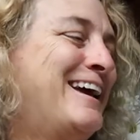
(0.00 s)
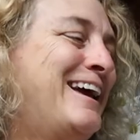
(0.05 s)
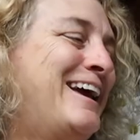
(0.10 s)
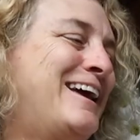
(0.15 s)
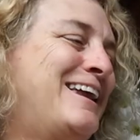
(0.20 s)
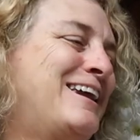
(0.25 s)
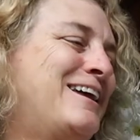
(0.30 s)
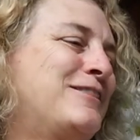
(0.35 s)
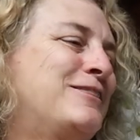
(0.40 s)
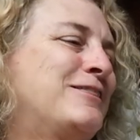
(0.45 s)

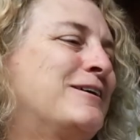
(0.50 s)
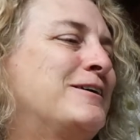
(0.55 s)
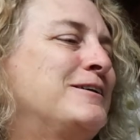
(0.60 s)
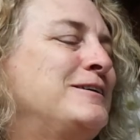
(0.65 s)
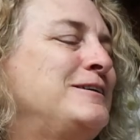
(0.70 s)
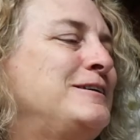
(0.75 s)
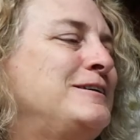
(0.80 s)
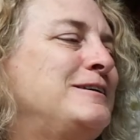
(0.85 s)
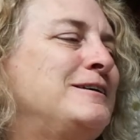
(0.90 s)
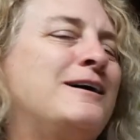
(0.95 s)
And I thought,
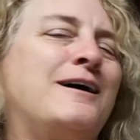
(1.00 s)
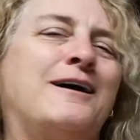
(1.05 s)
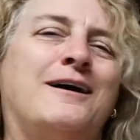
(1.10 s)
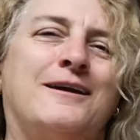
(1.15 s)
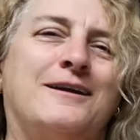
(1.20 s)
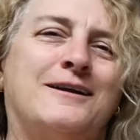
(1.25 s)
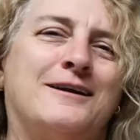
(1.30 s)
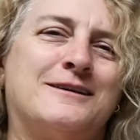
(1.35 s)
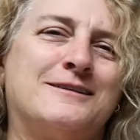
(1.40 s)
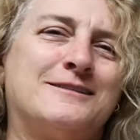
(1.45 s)
yeah,
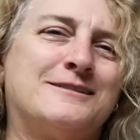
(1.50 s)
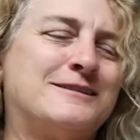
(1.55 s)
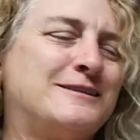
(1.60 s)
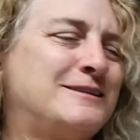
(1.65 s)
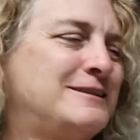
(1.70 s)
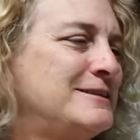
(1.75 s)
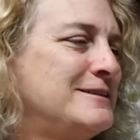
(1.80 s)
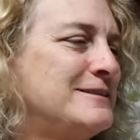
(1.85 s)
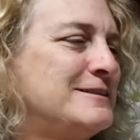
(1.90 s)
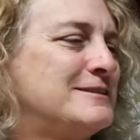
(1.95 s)
I guess
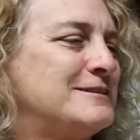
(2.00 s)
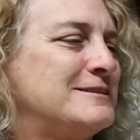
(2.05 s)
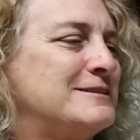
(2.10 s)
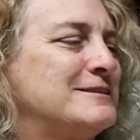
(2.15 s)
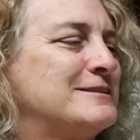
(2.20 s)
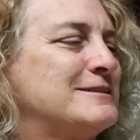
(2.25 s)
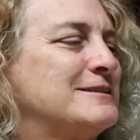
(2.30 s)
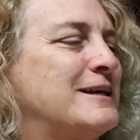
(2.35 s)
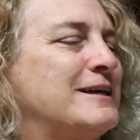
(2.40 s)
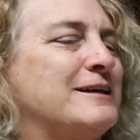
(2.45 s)
it is
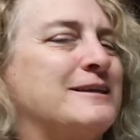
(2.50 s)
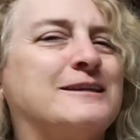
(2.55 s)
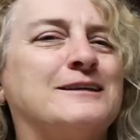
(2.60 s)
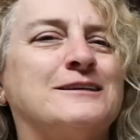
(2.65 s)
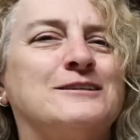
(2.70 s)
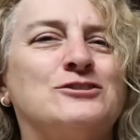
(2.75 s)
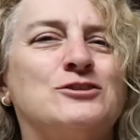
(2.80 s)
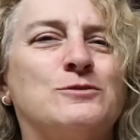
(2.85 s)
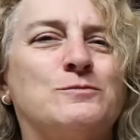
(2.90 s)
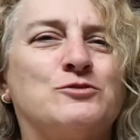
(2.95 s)
slightly
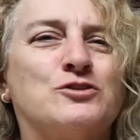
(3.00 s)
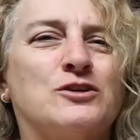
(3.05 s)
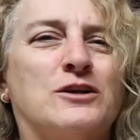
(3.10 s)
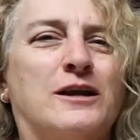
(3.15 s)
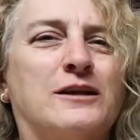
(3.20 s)
Egyptian.